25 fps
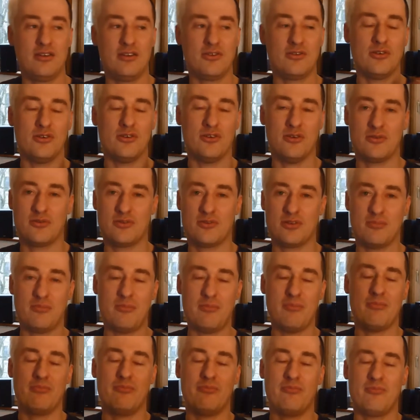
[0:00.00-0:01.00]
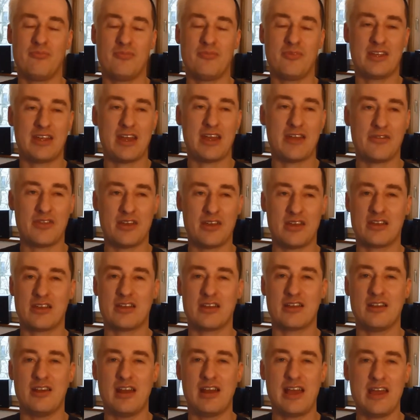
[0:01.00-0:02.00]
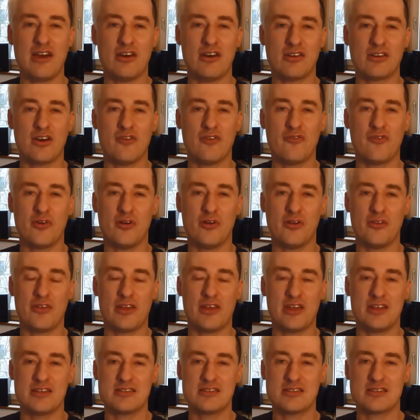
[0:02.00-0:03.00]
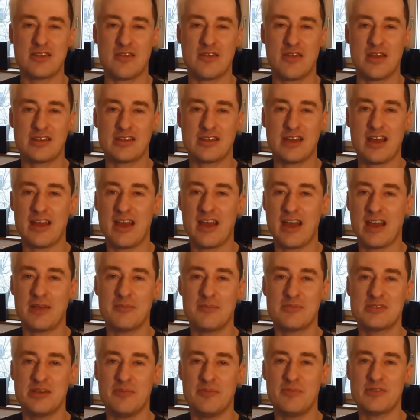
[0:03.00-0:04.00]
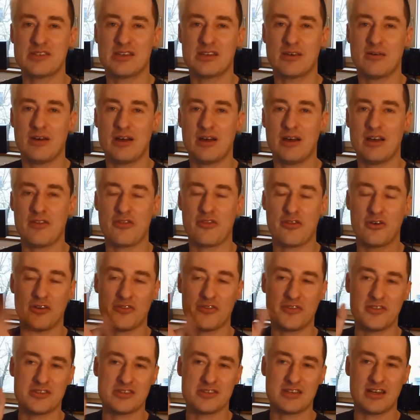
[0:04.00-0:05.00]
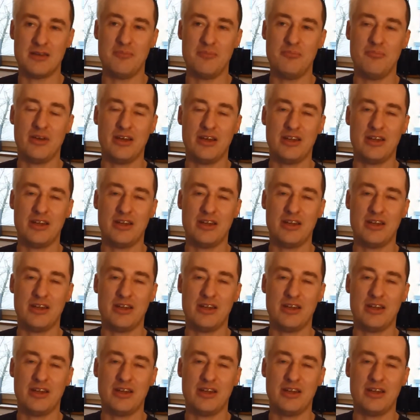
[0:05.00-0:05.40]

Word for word: to to get the layout of all things, that guy Achim Zepezauer thought this up,